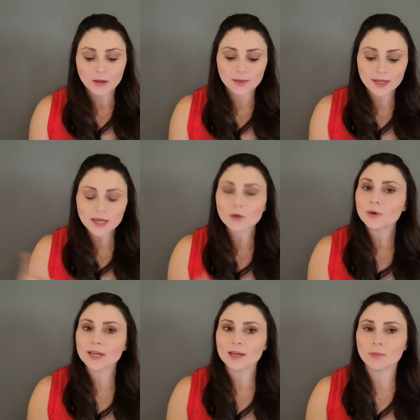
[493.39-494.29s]
But
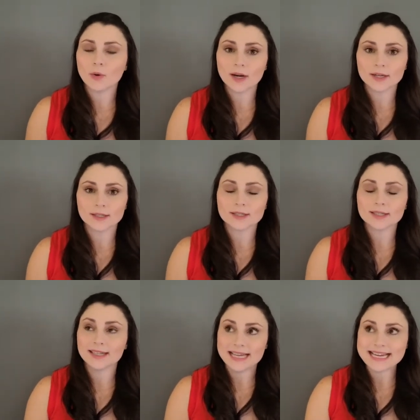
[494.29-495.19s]
equally
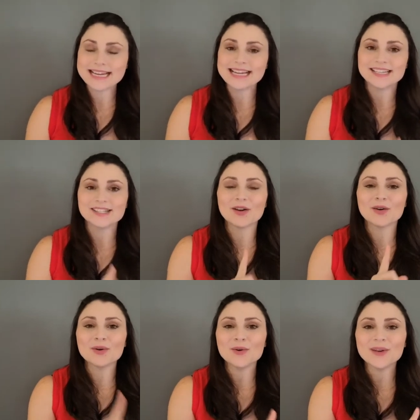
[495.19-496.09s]
importantly is,
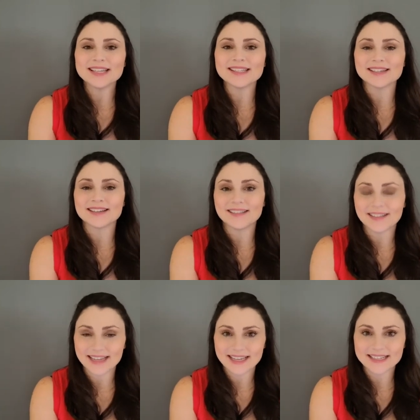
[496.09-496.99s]
who is the
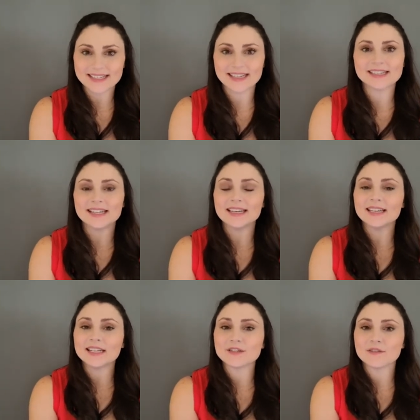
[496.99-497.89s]
client? Is it an
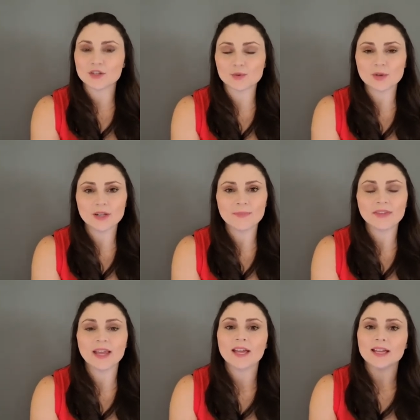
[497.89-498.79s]
individual?
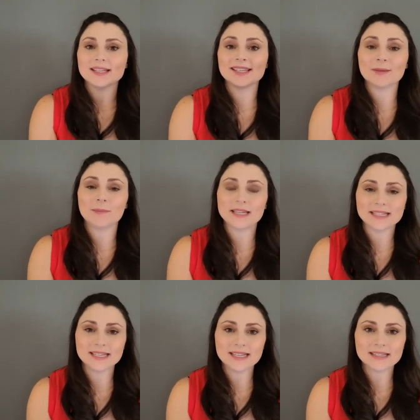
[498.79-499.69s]
Is it a
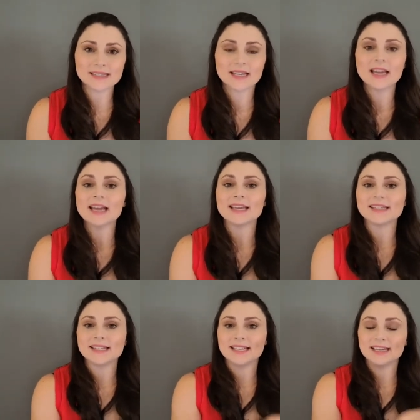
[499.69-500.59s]
business?
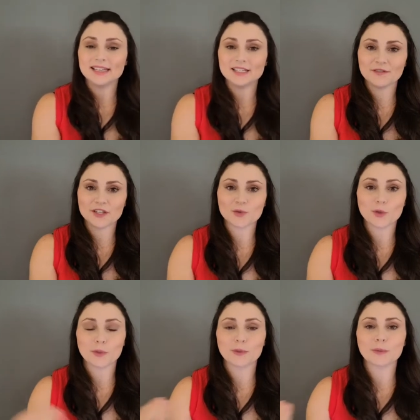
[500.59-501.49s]
Is it an
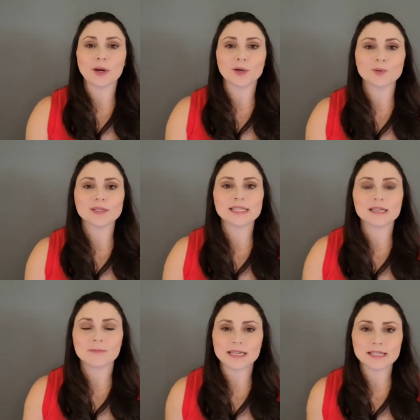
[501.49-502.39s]
individual who owns
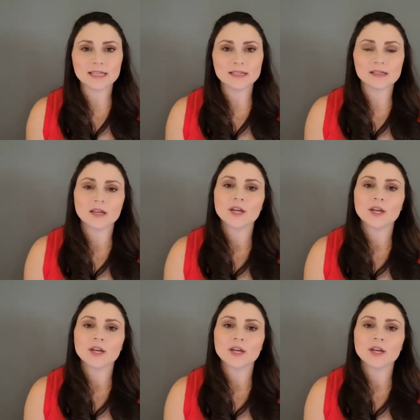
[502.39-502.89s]
a business?